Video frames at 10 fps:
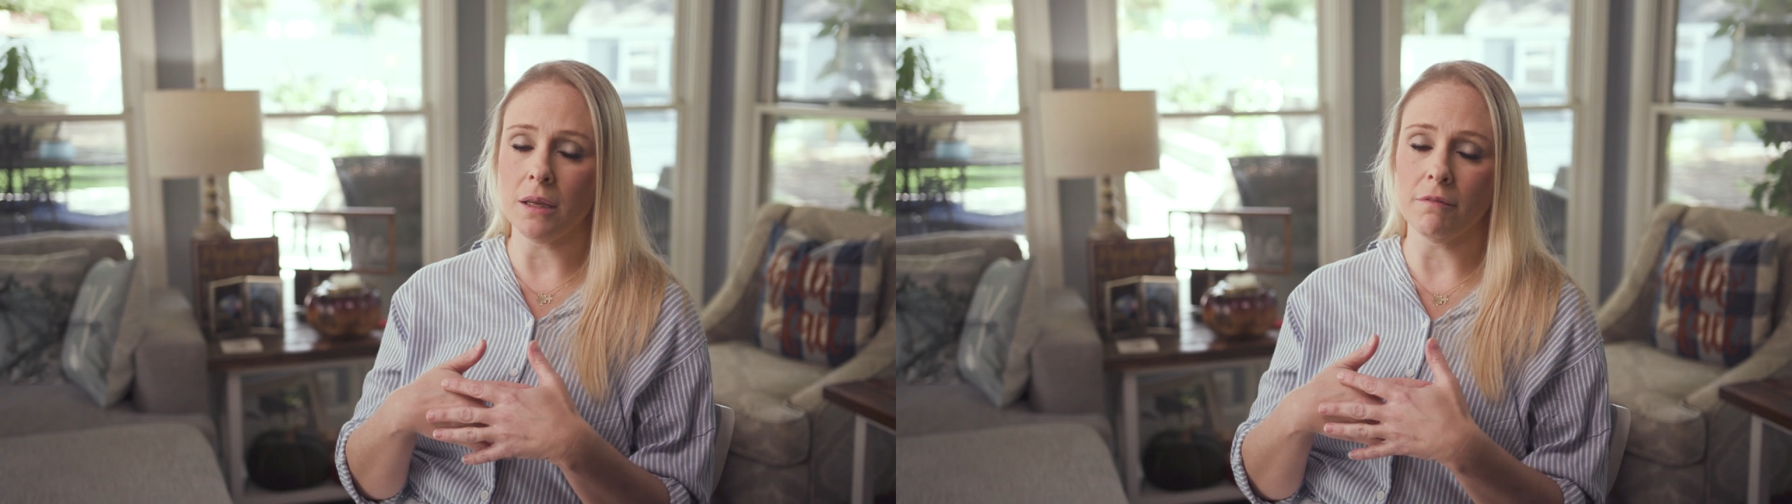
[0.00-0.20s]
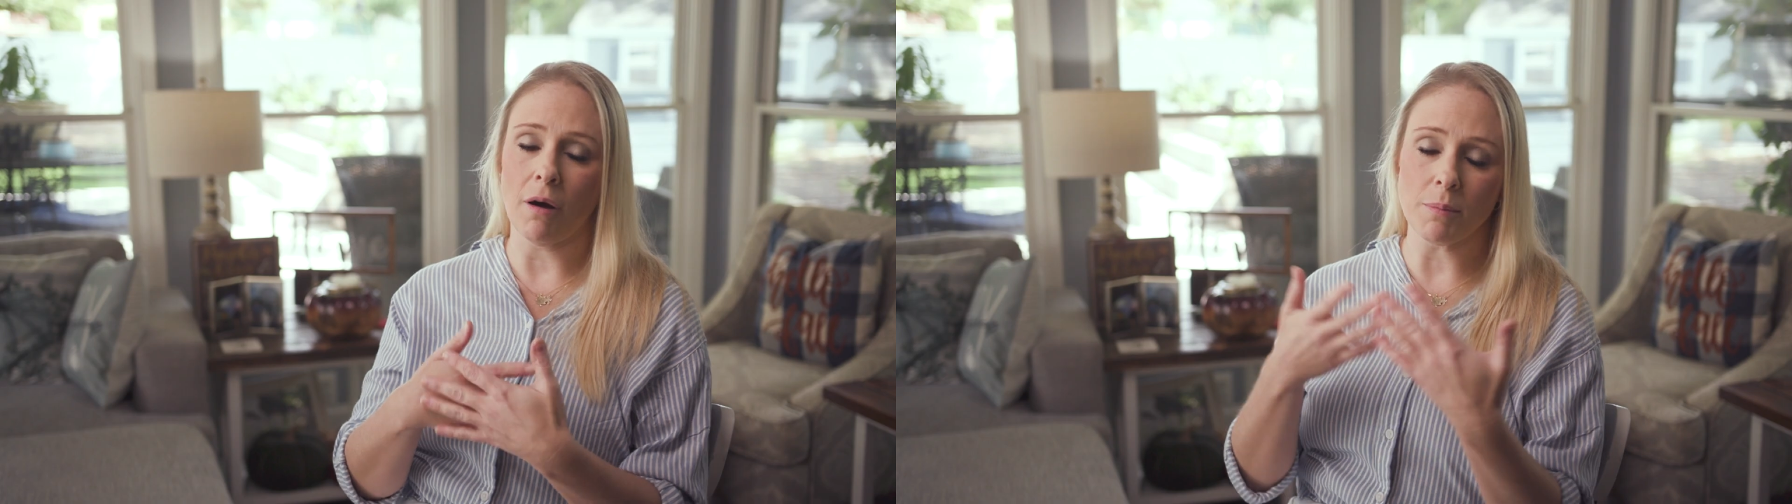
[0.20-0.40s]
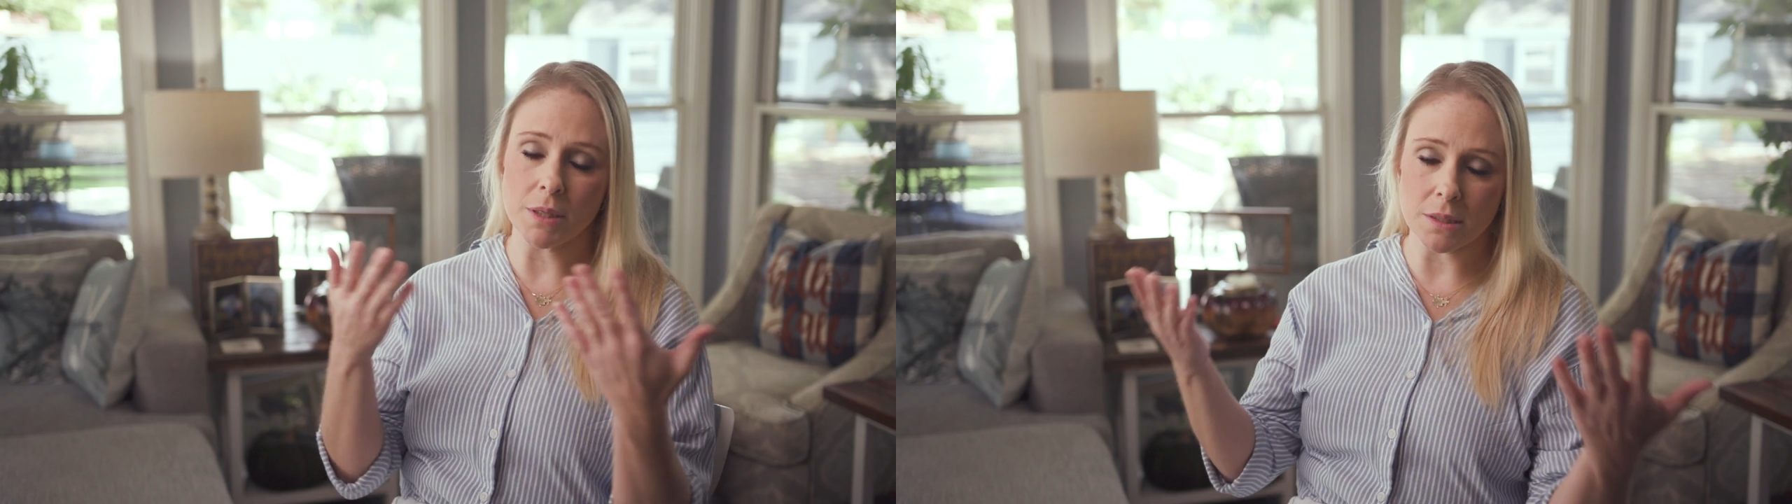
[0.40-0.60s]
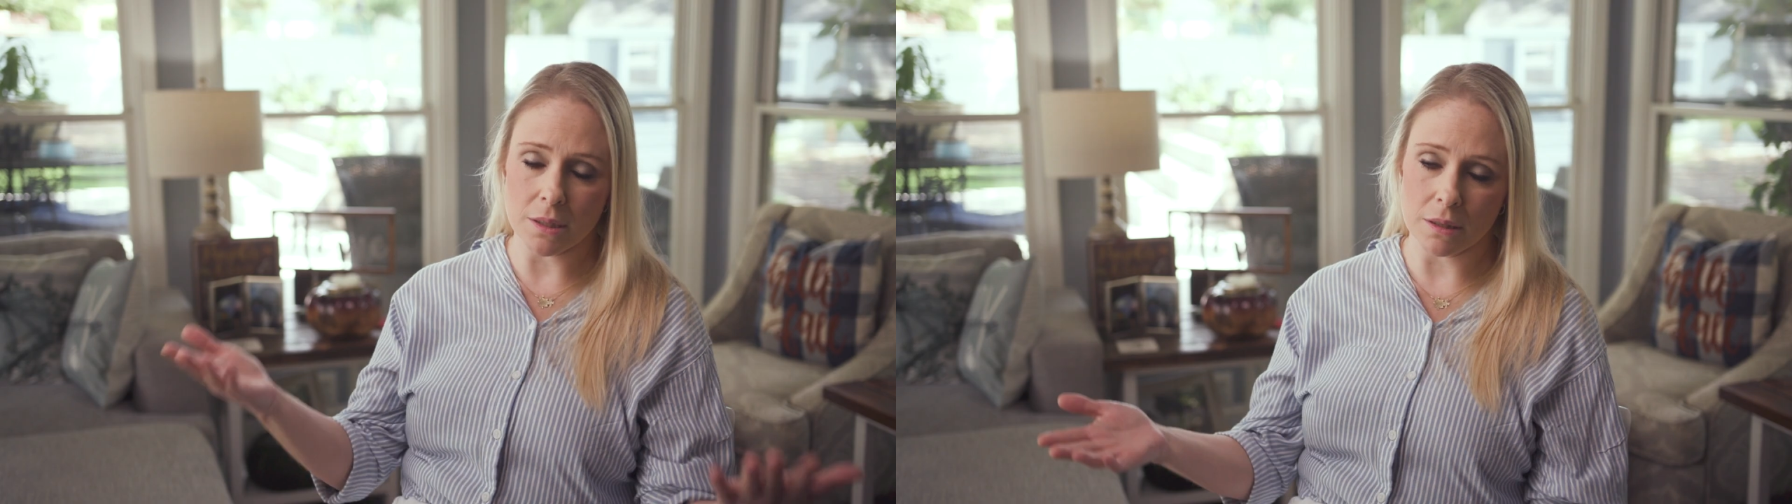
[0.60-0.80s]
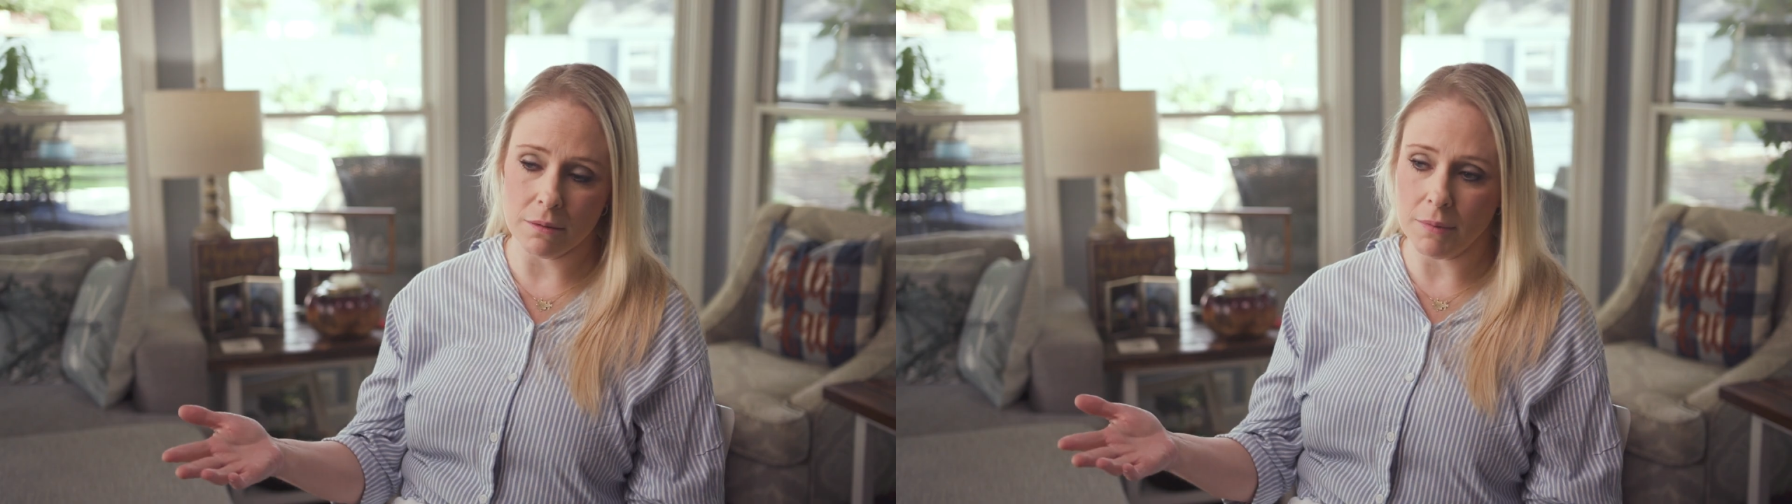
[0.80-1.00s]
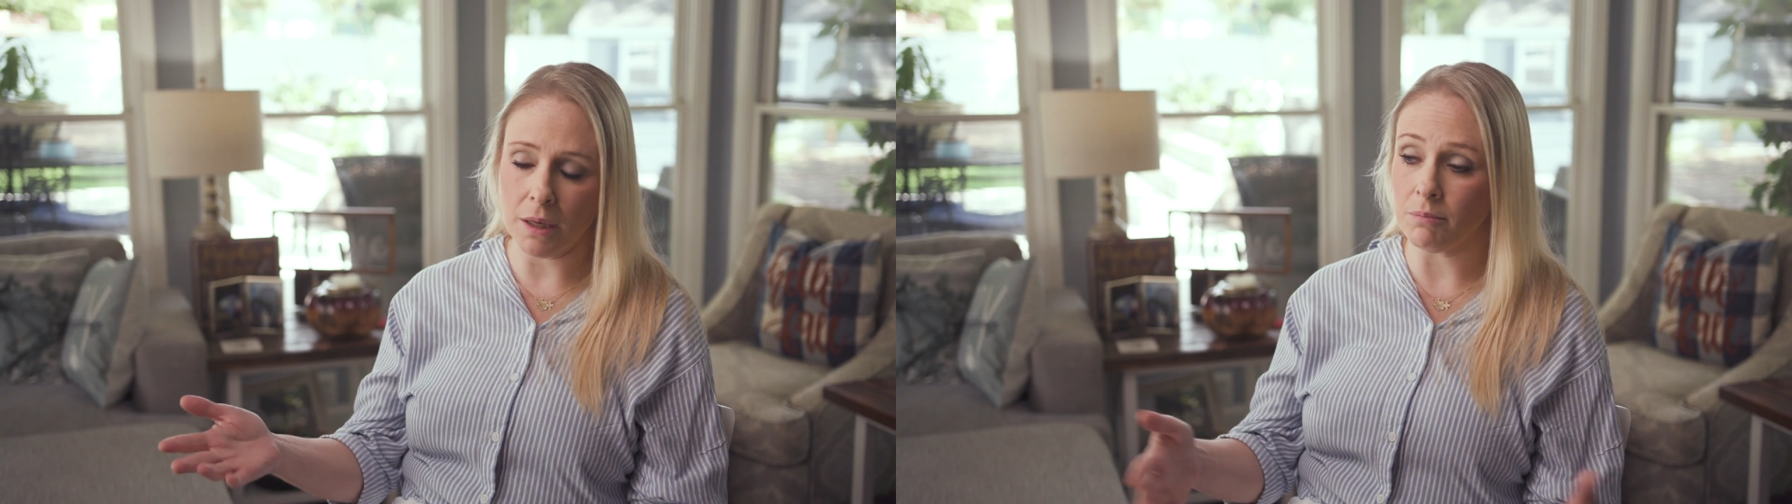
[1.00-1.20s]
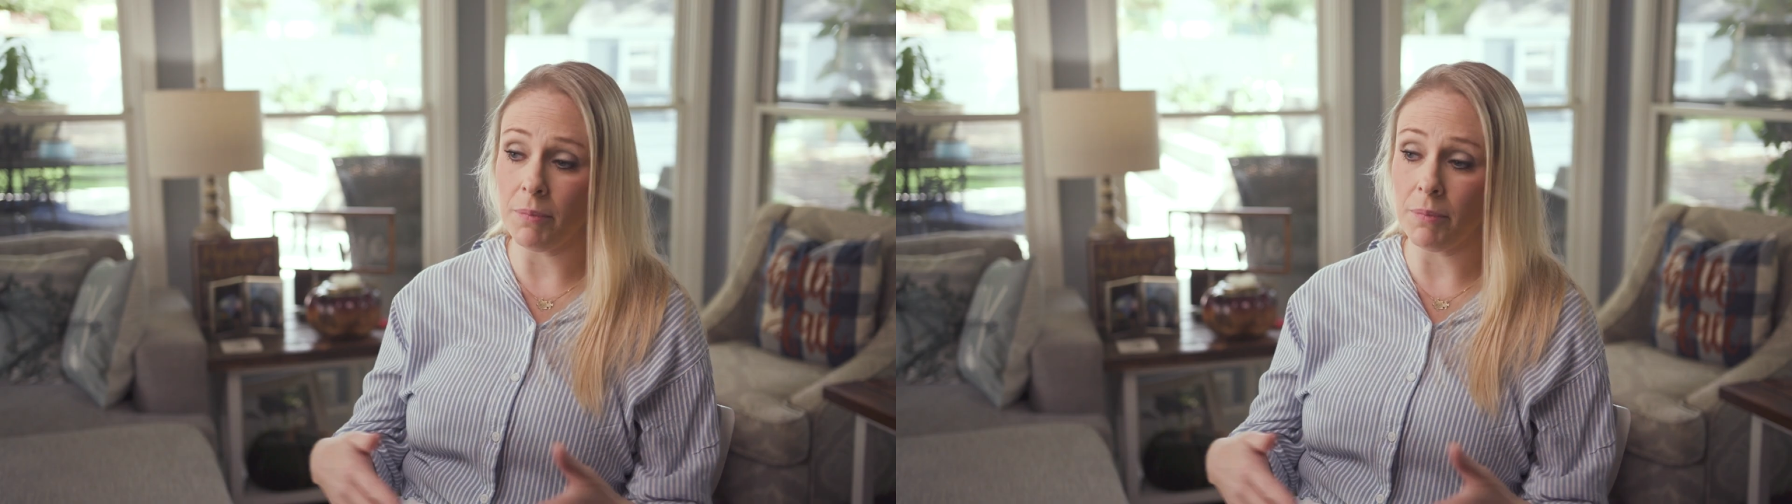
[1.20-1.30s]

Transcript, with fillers: he vomited and